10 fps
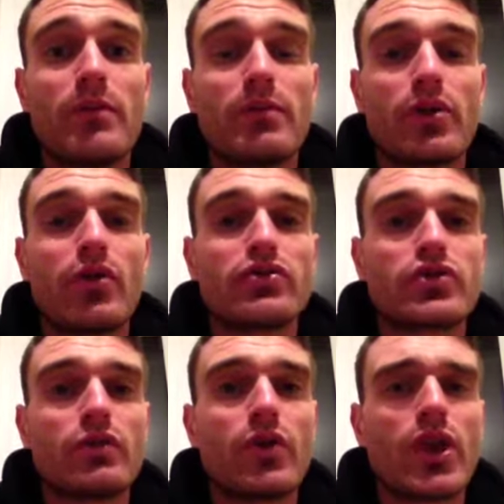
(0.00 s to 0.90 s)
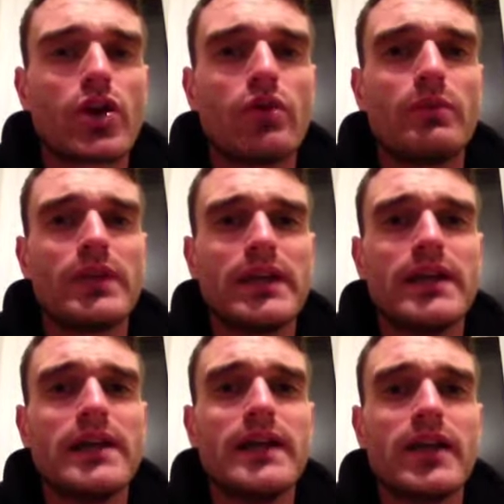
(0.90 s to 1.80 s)
but also what the company
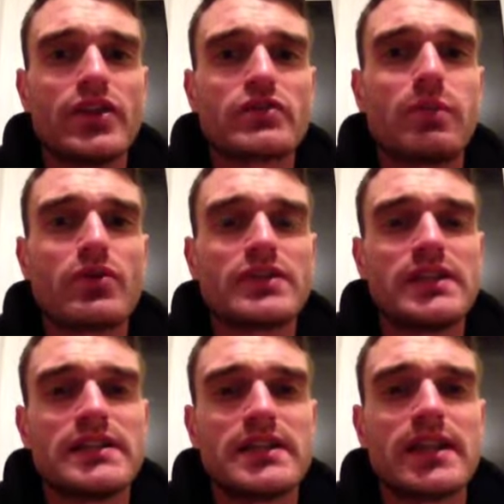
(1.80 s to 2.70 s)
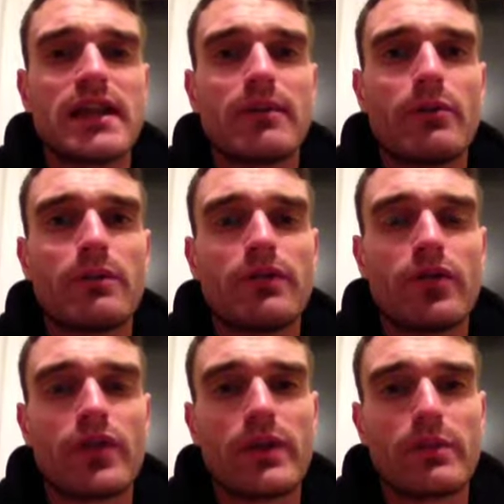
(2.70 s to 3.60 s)
and the sponsor need to think about before
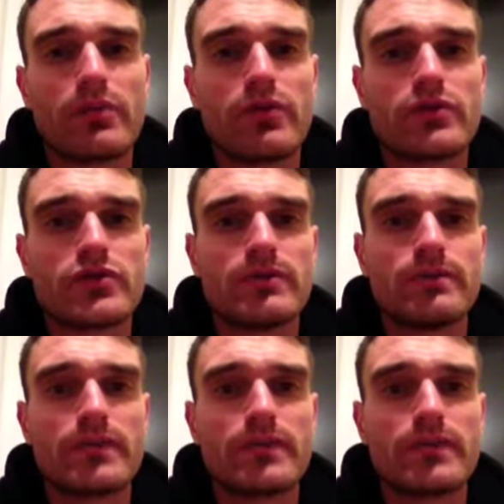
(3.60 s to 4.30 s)
they approach them.